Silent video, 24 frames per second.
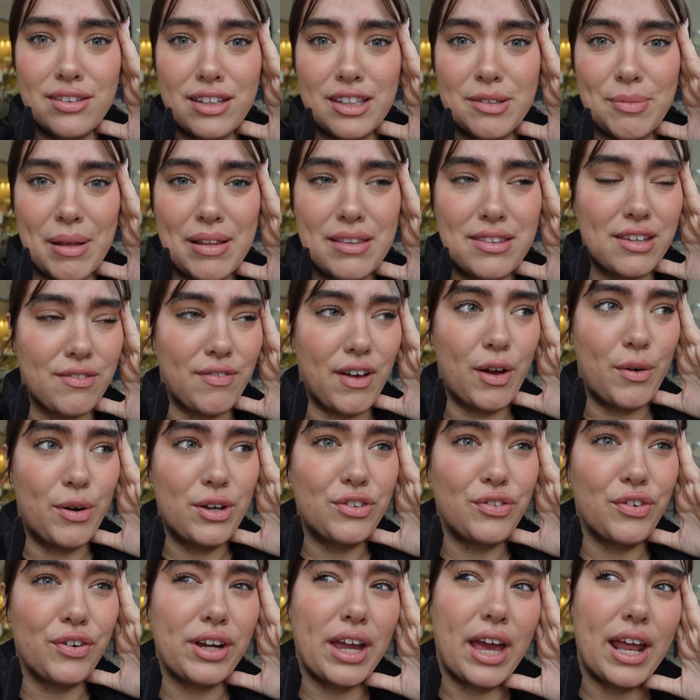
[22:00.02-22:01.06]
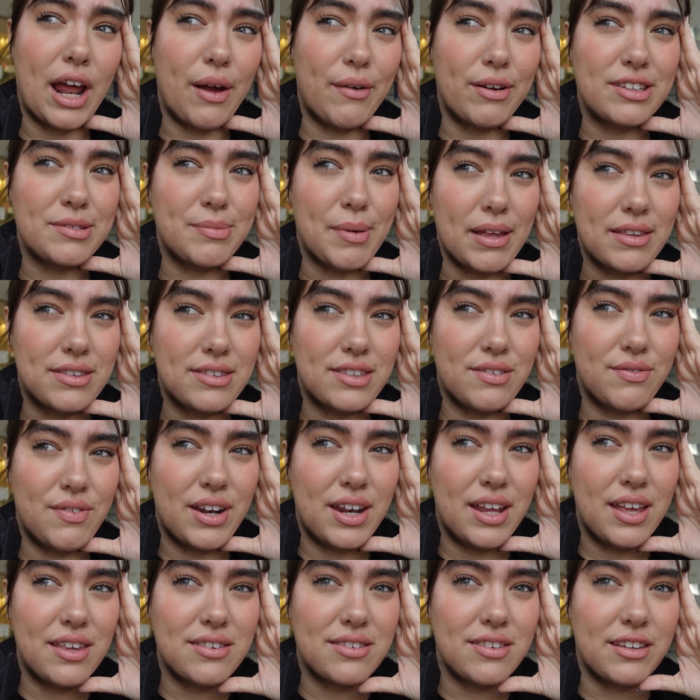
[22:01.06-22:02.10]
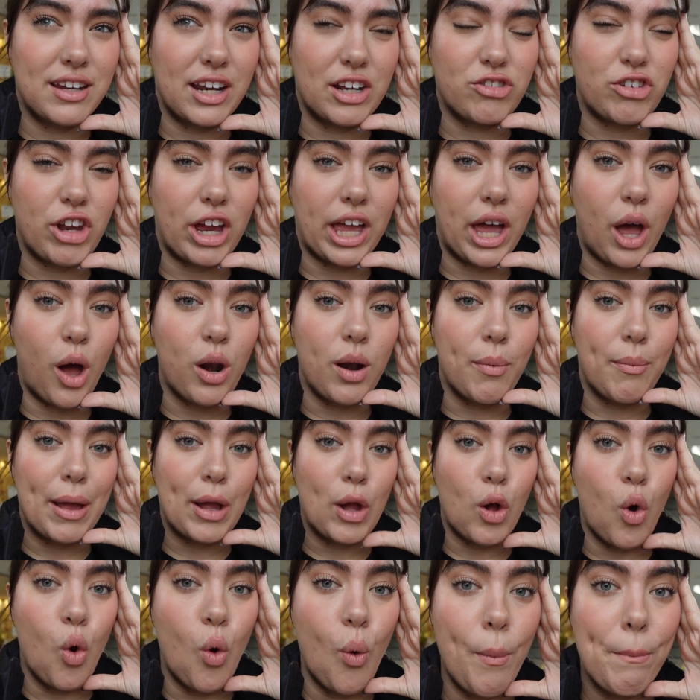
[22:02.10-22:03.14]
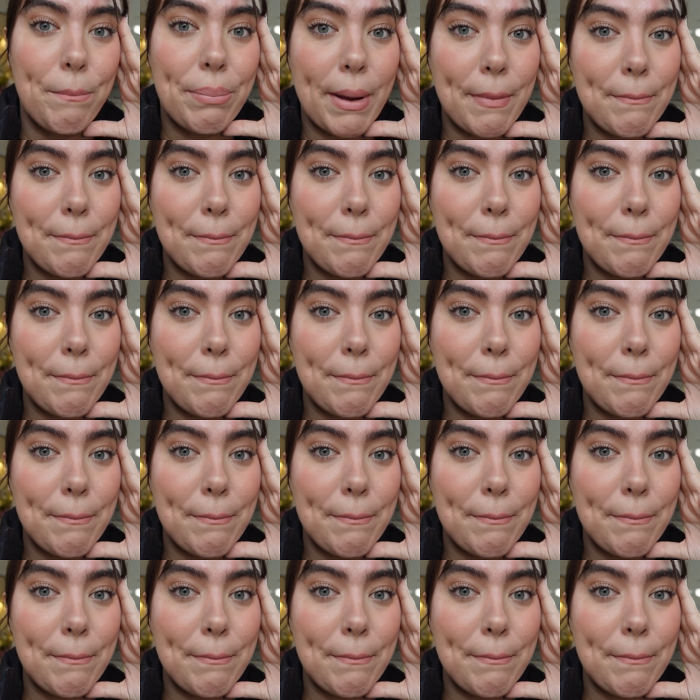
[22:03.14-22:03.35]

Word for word: is expensive. I always forget how expensive it is and I check out and I'm like, oh,